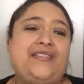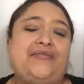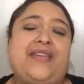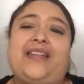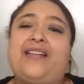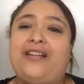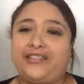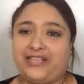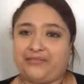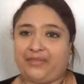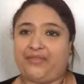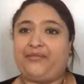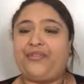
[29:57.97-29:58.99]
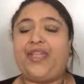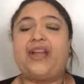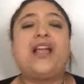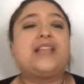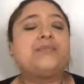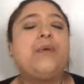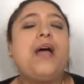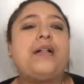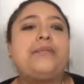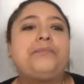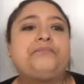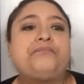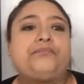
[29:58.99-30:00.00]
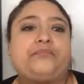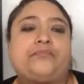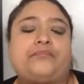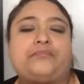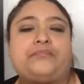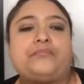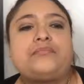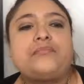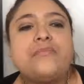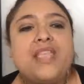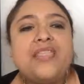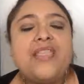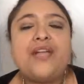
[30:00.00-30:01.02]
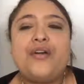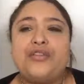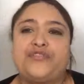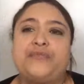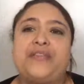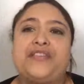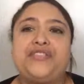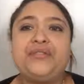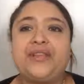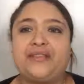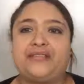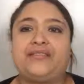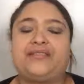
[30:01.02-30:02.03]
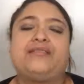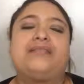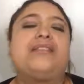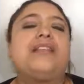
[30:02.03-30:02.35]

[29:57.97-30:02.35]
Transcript: you can contact me through there as well. That goes for my students.